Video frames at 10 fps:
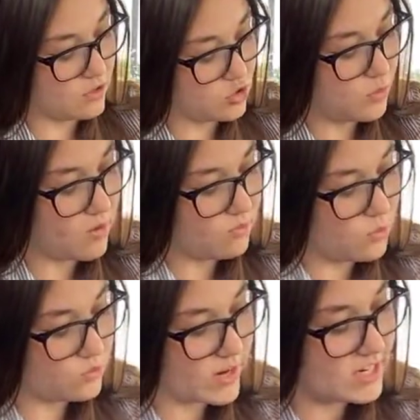your 12
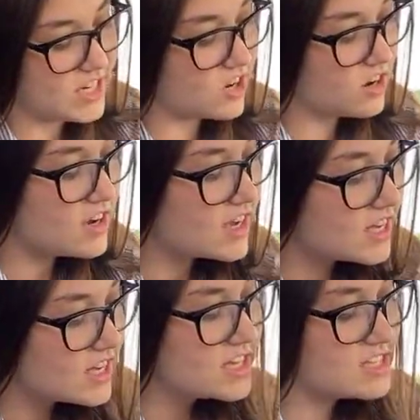volt right here,
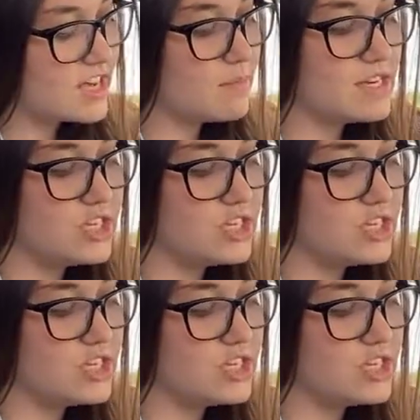some